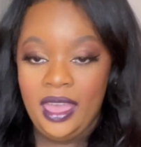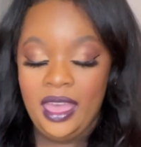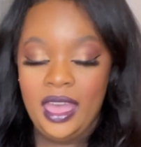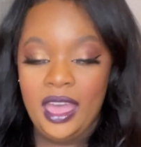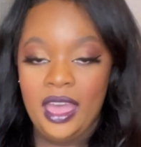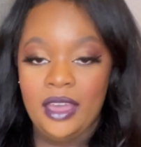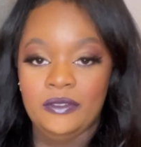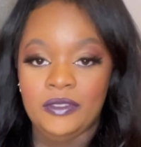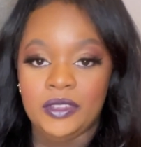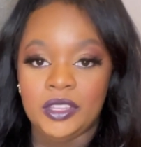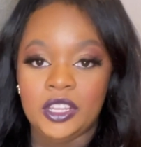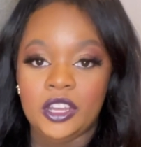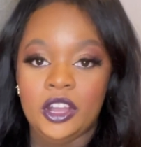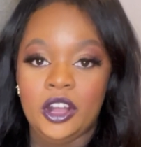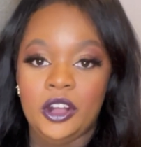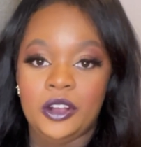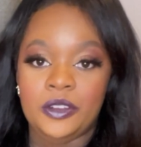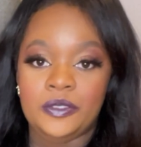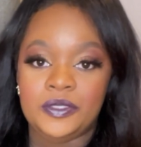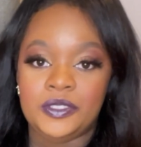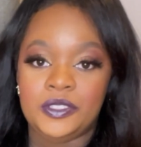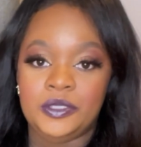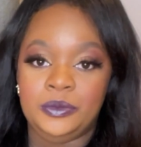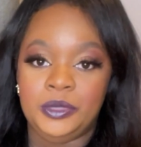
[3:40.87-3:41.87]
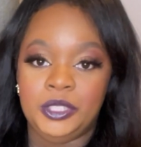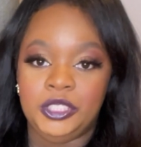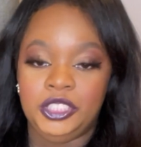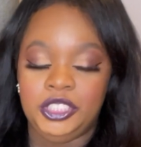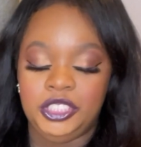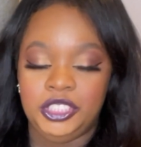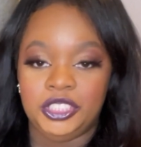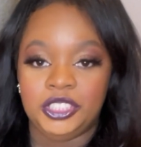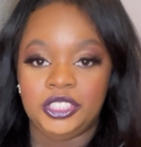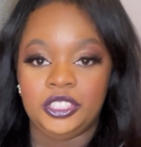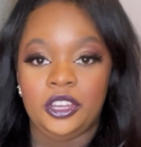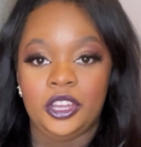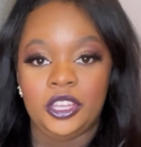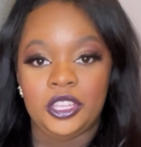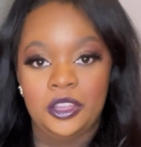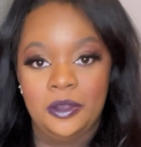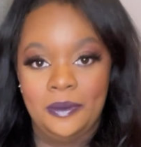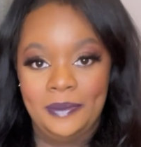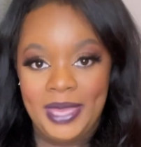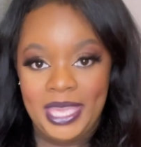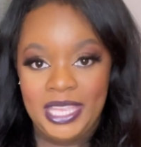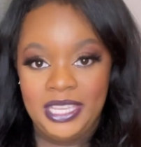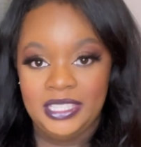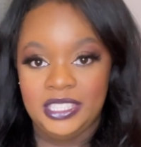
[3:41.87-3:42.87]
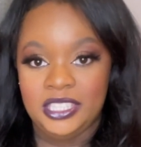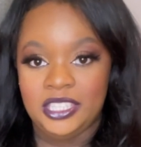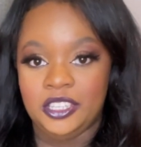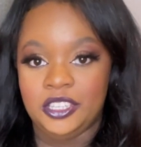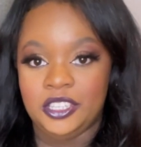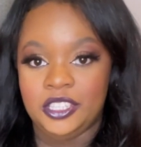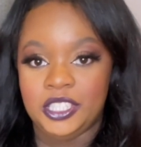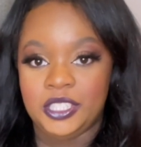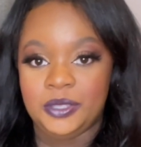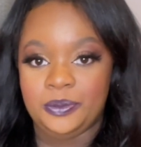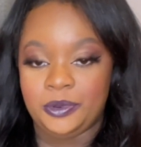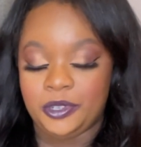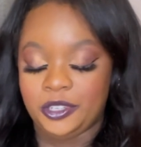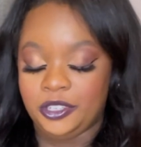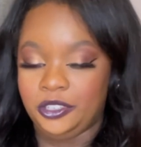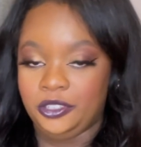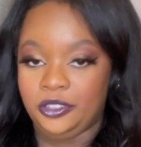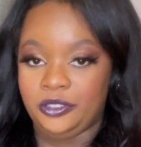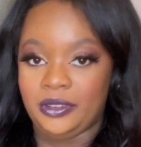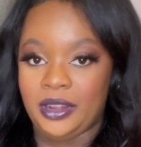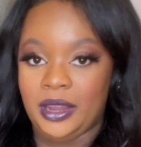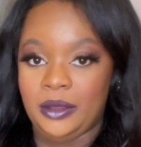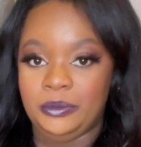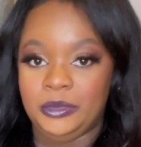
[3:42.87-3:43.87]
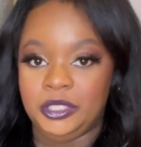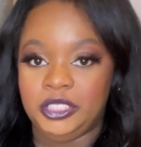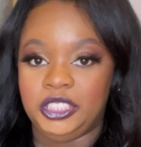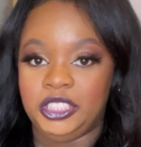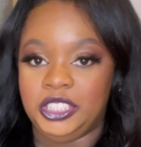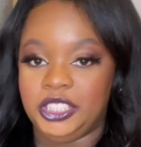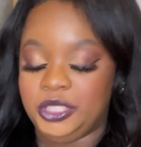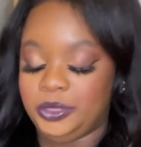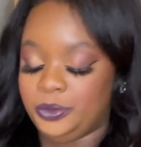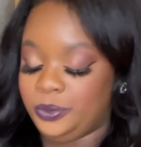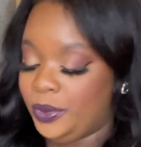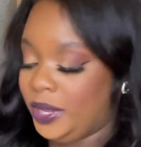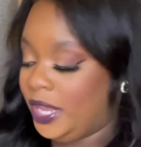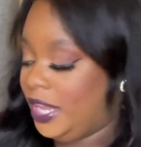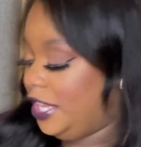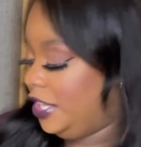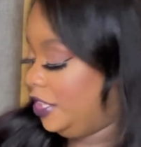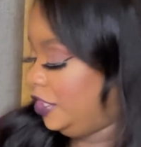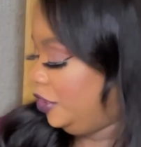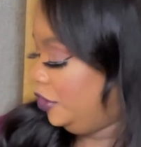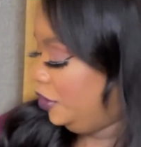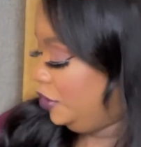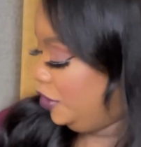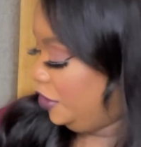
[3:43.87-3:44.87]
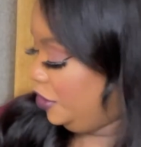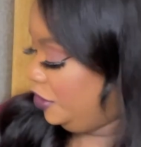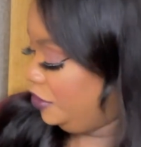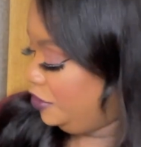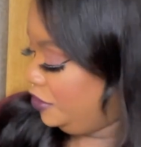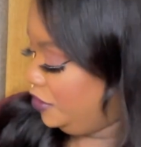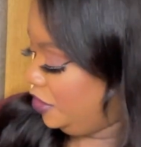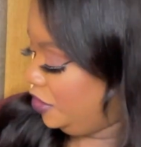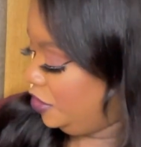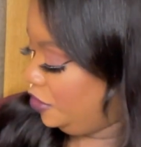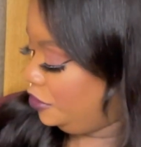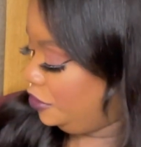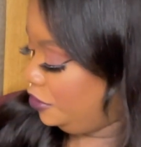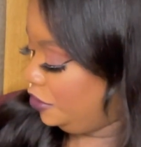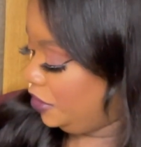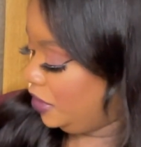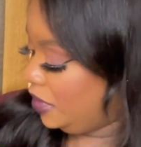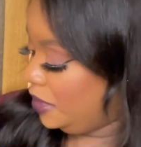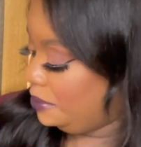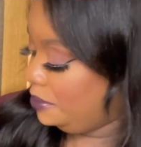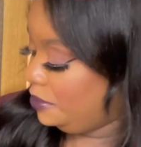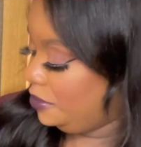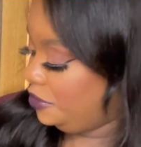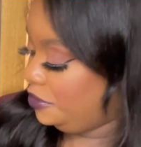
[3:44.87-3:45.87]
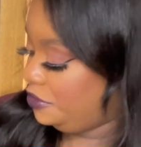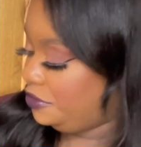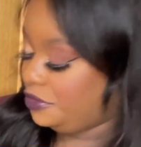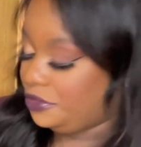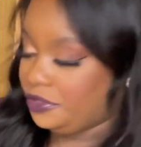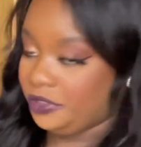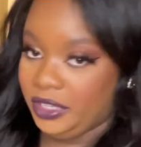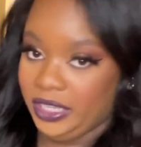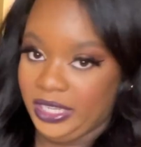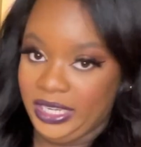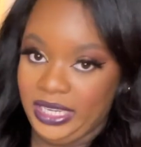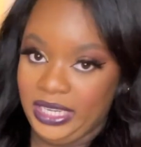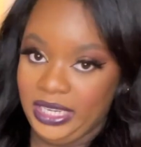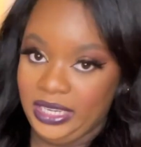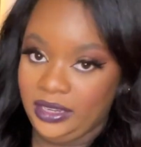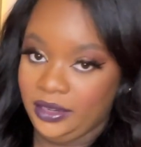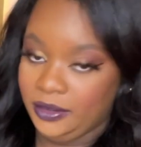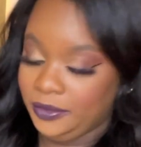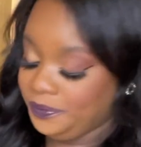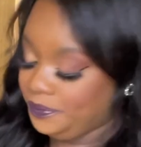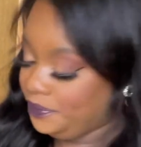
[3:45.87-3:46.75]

And then afterwards you start your maintenance program, which is where you use your number 3